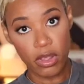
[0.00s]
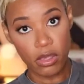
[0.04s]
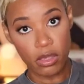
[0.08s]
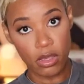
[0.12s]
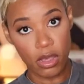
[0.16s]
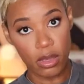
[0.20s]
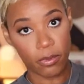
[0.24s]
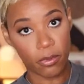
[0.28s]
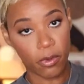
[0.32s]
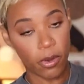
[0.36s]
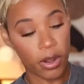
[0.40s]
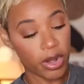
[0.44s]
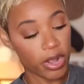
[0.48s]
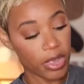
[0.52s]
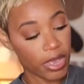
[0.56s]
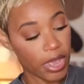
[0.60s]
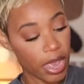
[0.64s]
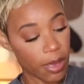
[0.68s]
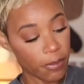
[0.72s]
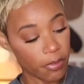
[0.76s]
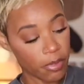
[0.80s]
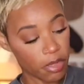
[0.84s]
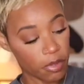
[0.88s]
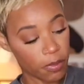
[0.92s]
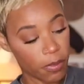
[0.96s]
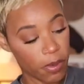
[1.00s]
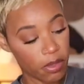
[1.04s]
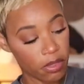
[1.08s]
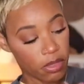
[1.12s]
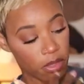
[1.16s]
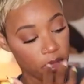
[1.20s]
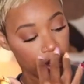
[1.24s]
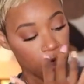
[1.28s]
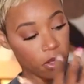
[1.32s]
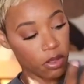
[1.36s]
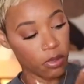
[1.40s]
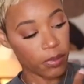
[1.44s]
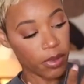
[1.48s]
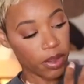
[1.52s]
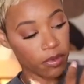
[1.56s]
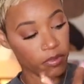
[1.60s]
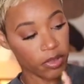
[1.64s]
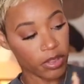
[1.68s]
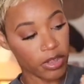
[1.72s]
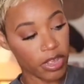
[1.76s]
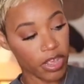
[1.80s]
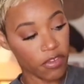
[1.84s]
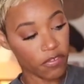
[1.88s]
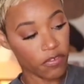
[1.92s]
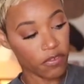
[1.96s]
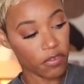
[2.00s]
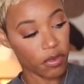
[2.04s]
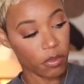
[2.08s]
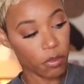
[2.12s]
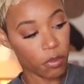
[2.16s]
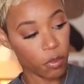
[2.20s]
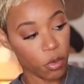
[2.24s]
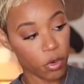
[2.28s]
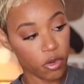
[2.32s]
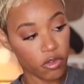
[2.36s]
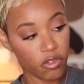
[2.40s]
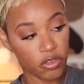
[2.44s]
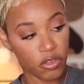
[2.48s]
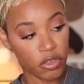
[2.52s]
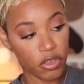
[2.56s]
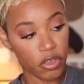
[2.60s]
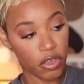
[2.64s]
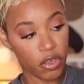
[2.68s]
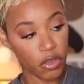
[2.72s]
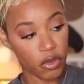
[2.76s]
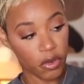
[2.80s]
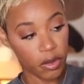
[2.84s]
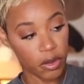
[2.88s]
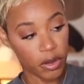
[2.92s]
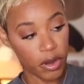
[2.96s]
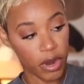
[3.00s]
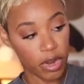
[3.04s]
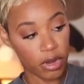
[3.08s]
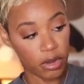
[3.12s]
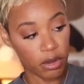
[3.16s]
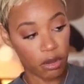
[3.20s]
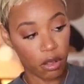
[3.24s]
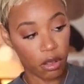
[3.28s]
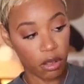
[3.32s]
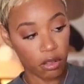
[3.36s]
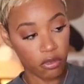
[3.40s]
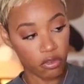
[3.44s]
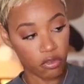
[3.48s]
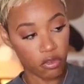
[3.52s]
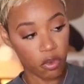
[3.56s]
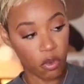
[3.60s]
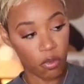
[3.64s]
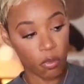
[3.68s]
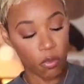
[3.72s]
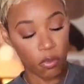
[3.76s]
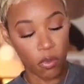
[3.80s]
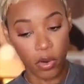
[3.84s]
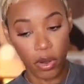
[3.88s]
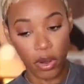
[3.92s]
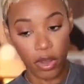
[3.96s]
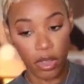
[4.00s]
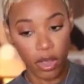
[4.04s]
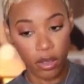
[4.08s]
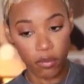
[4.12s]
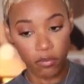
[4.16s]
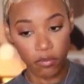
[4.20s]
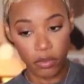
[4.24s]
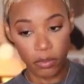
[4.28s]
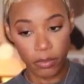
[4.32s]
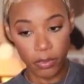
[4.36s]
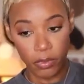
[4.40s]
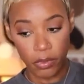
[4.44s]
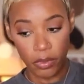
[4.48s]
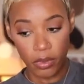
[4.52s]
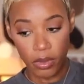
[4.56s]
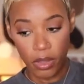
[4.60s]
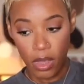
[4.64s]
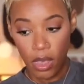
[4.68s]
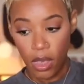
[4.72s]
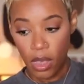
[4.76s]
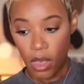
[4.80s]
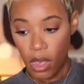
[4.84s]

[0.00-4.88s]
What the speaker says: this upgraded cap, it's supposed to help everything feel more secure and also more comfortable.